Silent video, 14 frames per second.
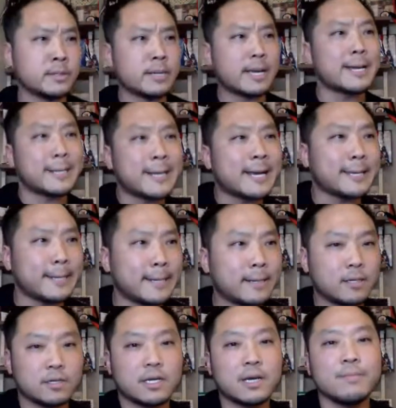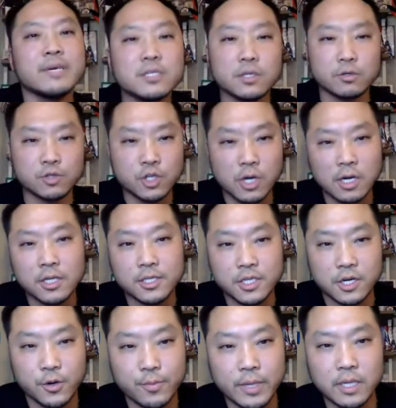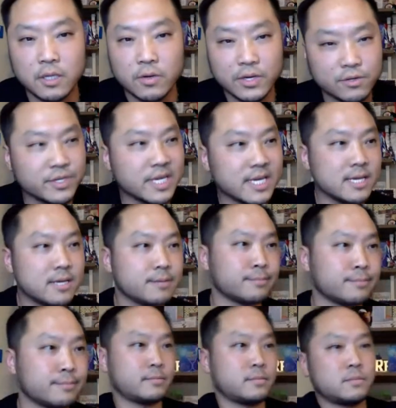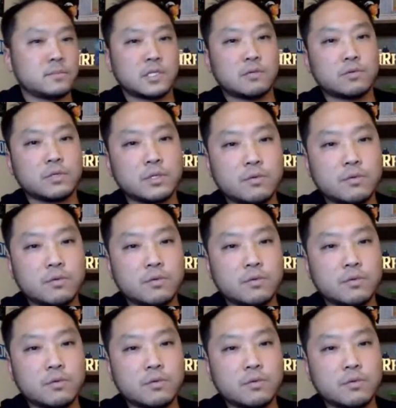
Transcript: At night. I miss those chocolates on your pillow. I used to eat them. They were so